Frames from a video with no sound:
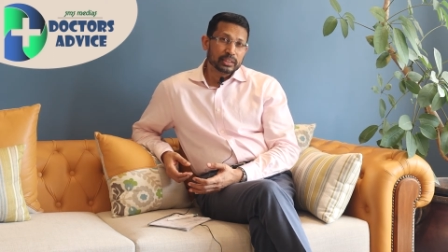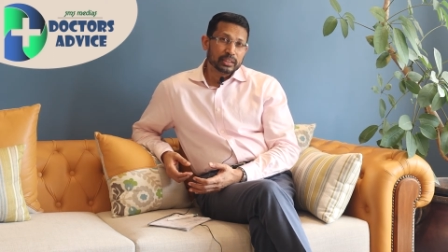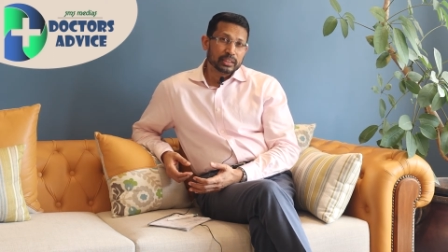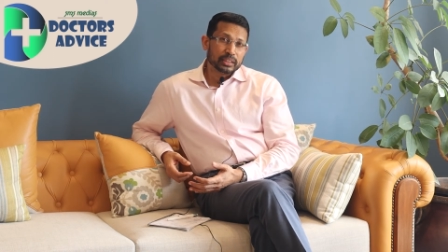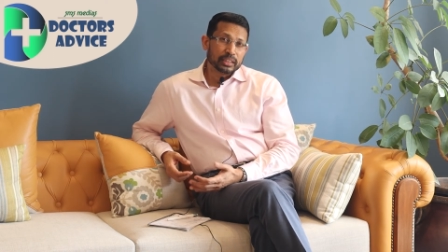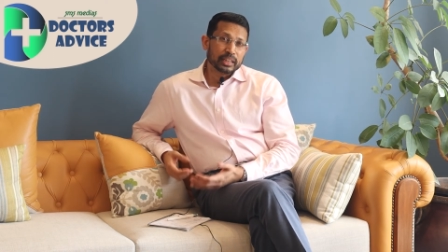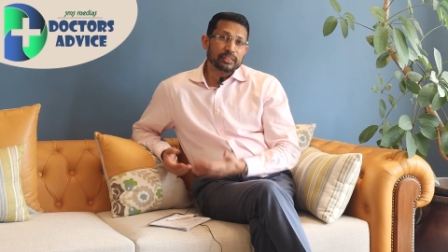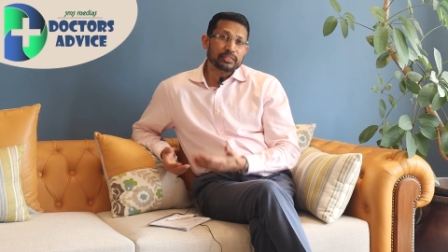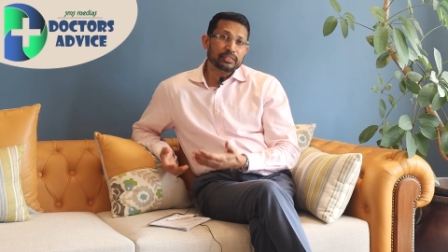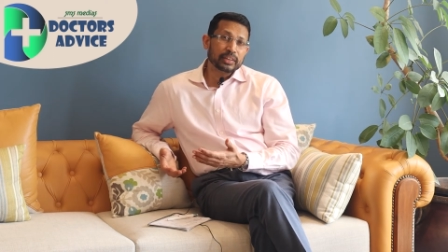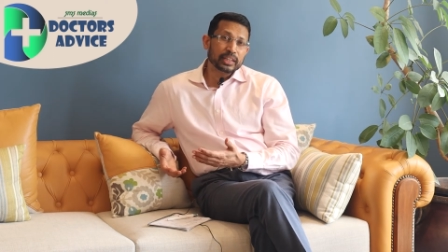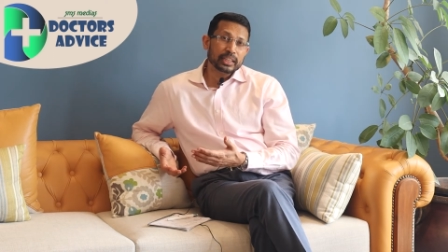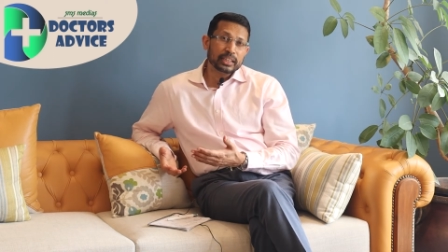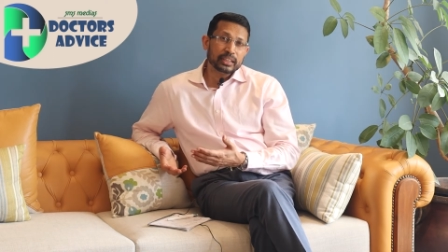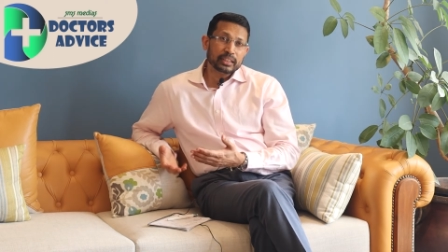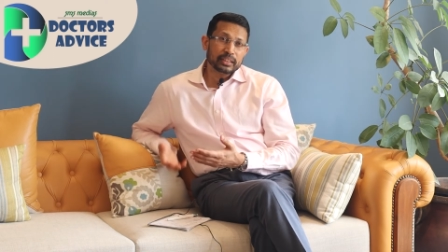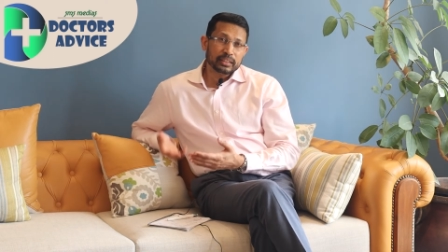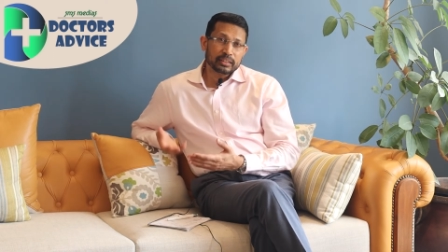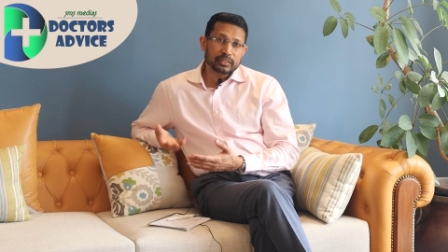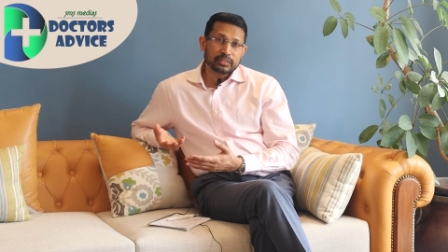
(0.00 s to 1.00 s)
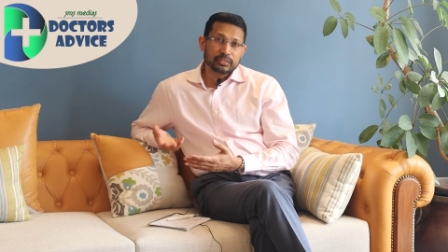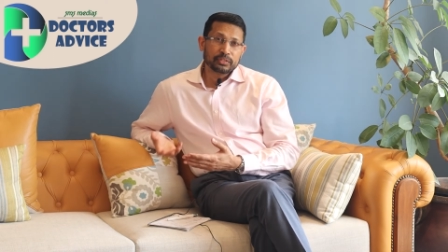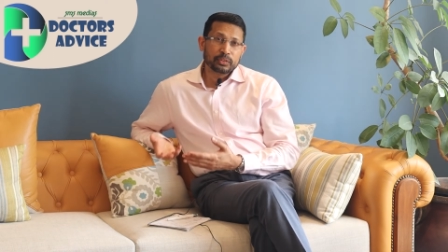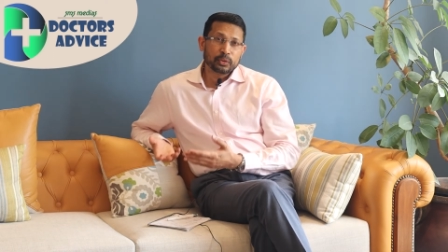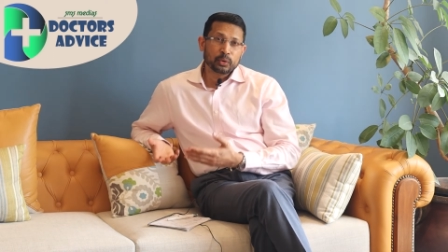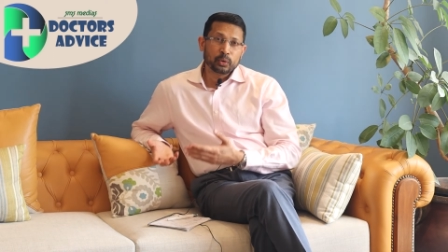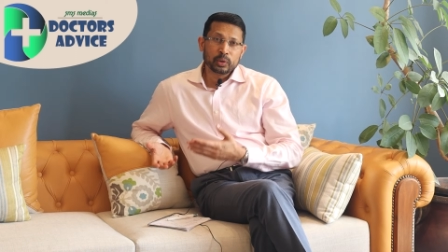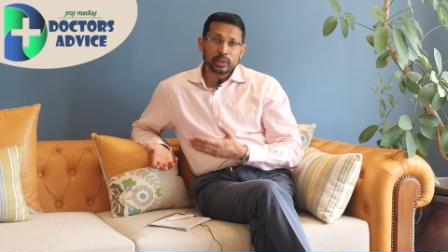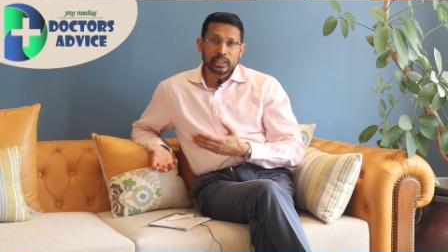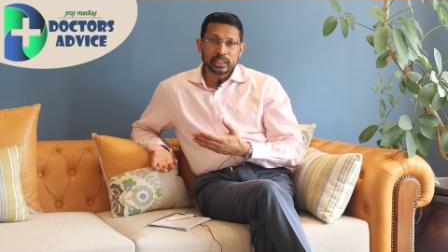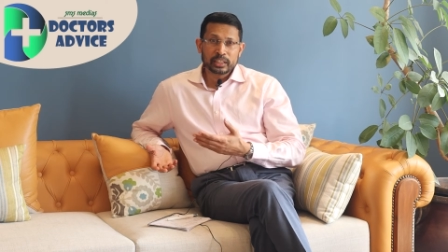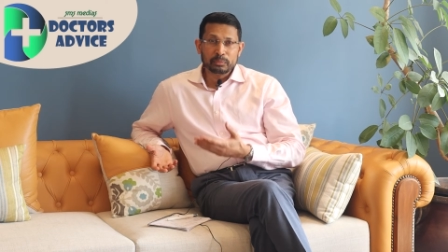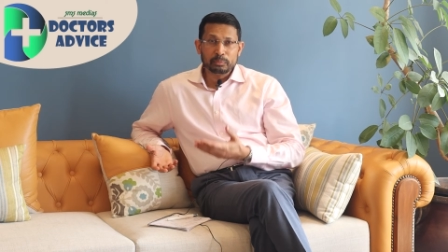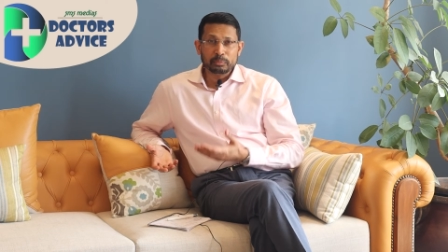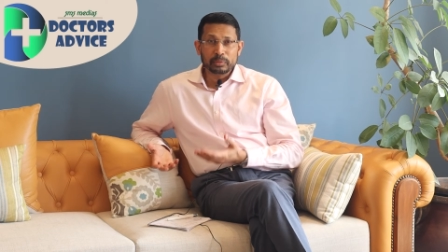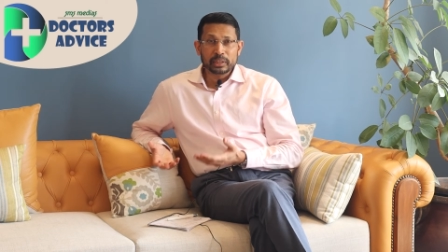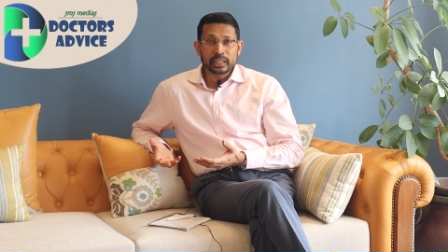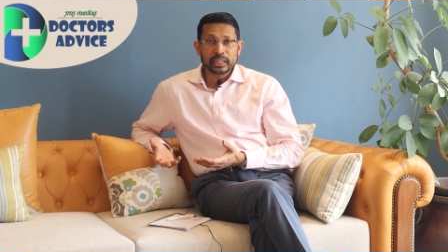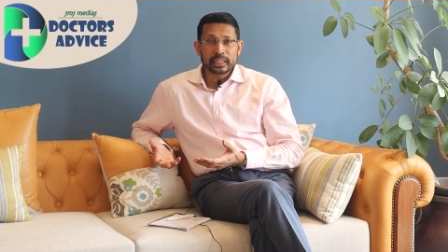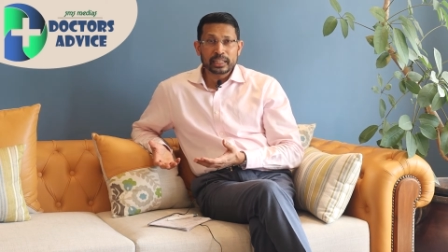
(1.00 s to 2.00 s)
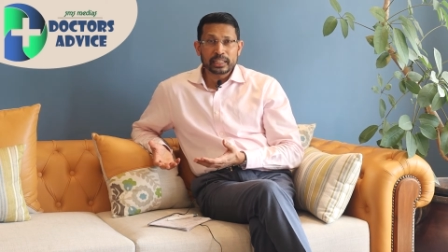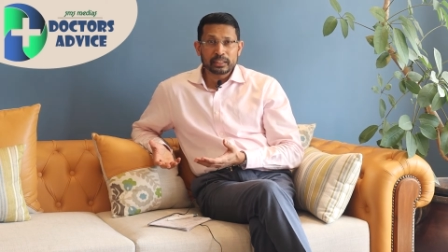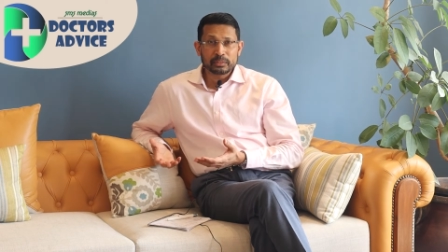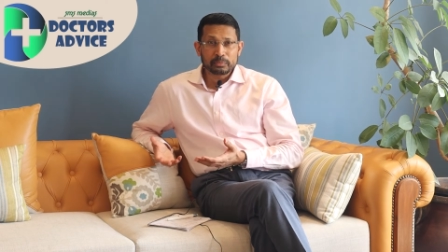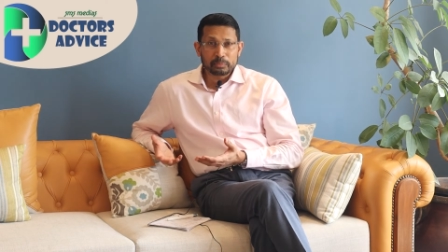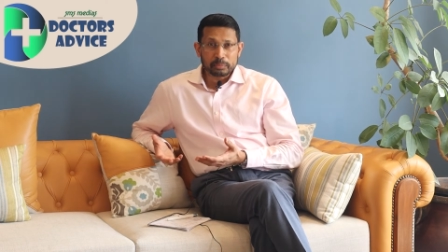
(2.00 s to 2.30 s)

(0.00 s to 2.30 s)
roughly 400 million